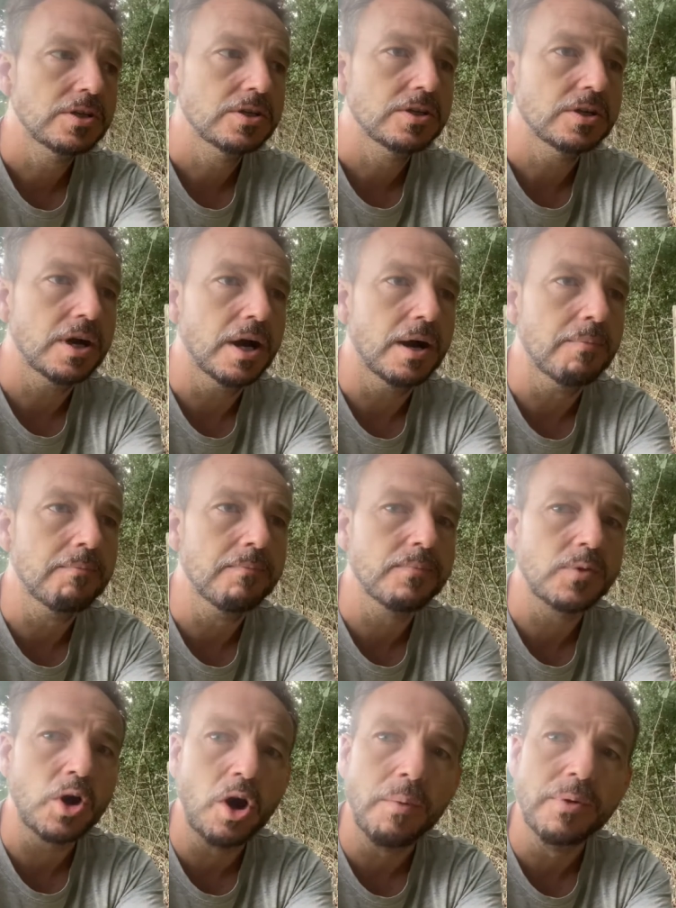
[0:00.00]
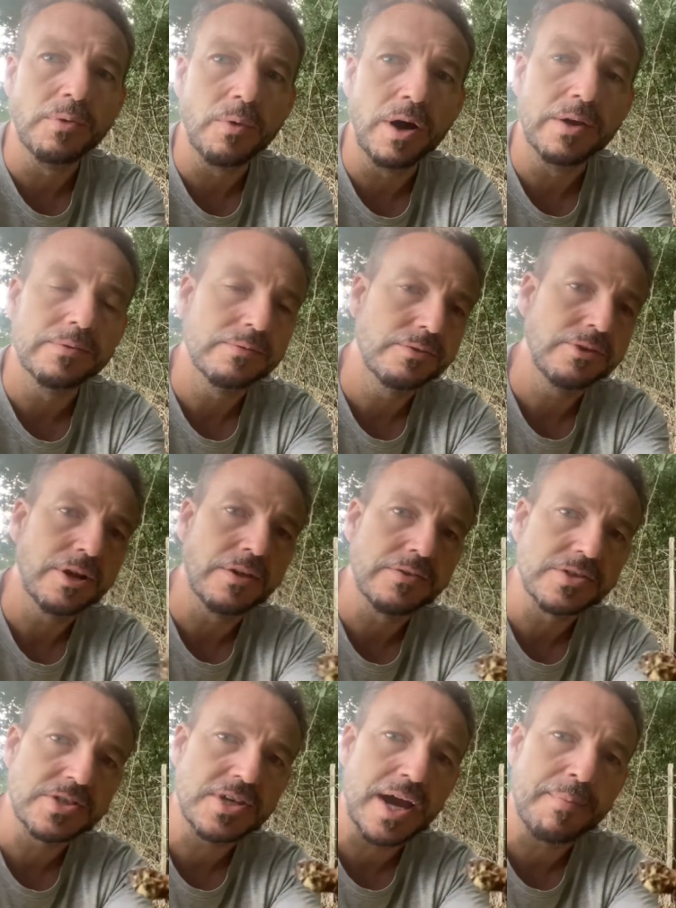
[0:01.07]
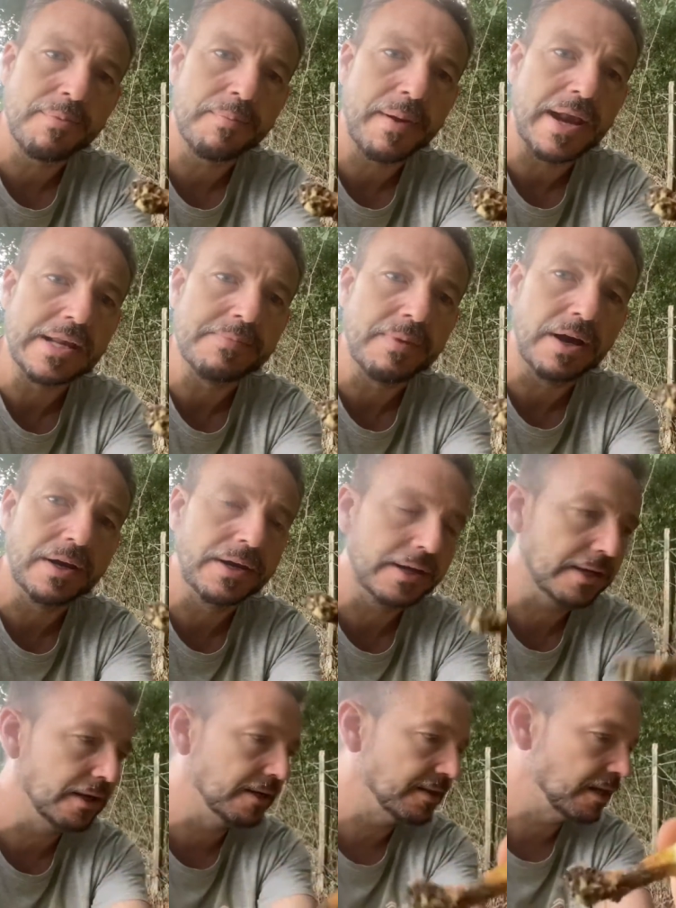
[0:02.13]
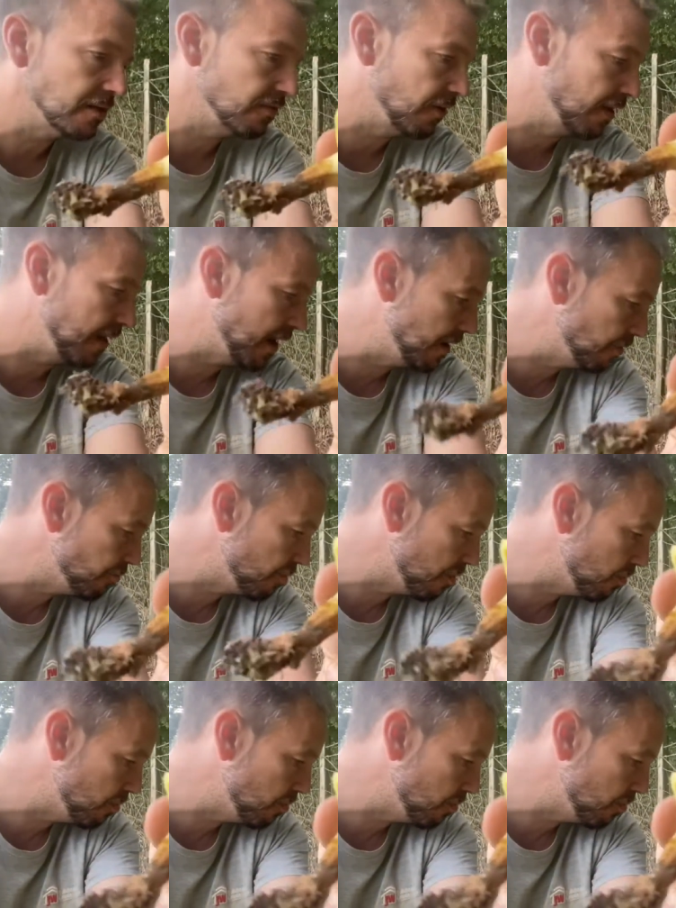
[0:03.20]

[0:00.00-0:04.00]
um, common one, you know, the cep, the penny bun. I can identify that, no trouble.